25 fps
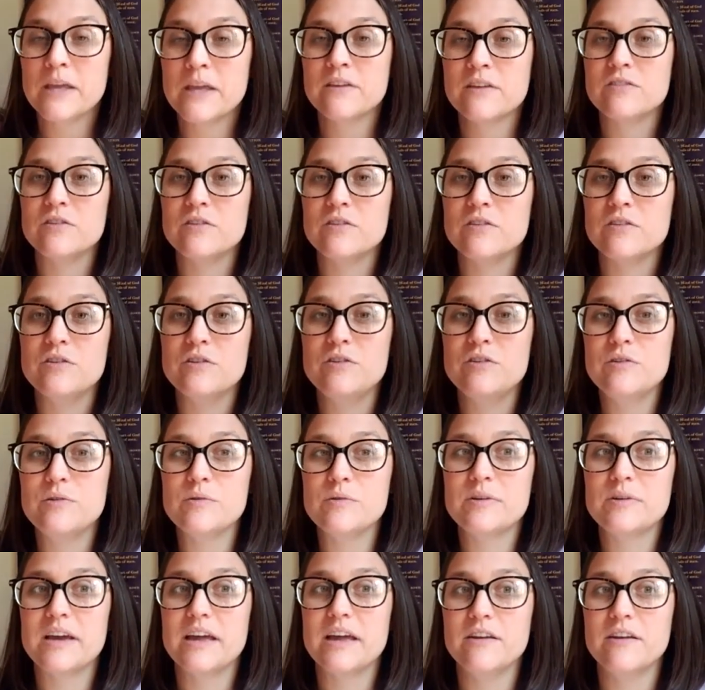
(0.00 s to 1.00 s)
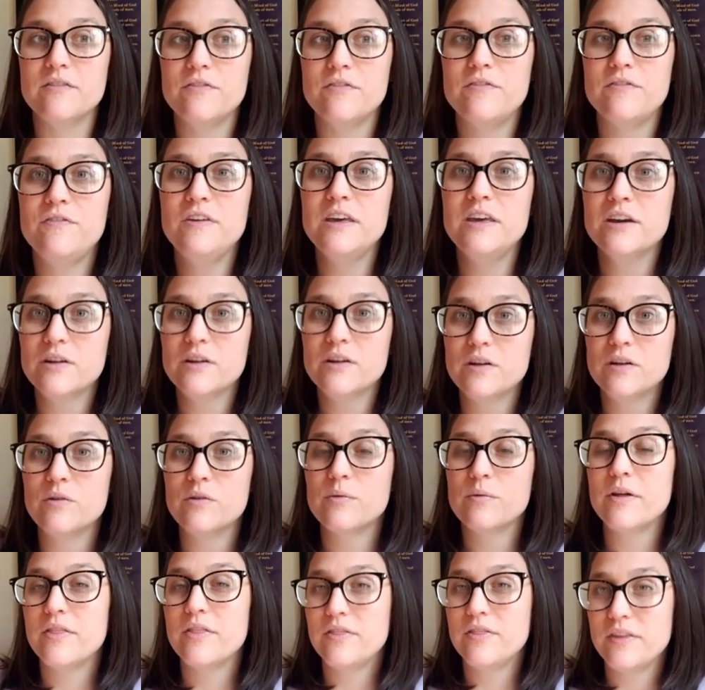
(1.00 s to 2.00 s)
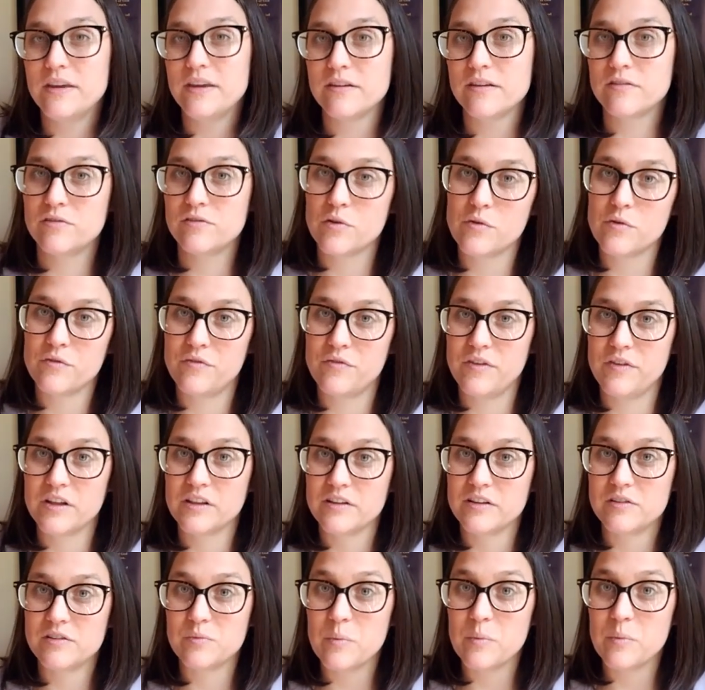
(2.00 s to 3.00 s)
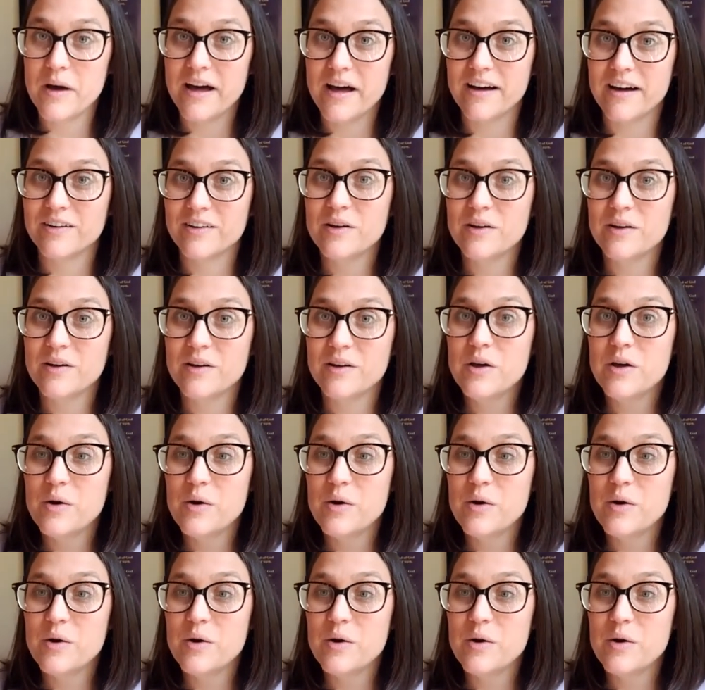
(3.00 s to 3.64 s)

So you can feel when things don't feel as well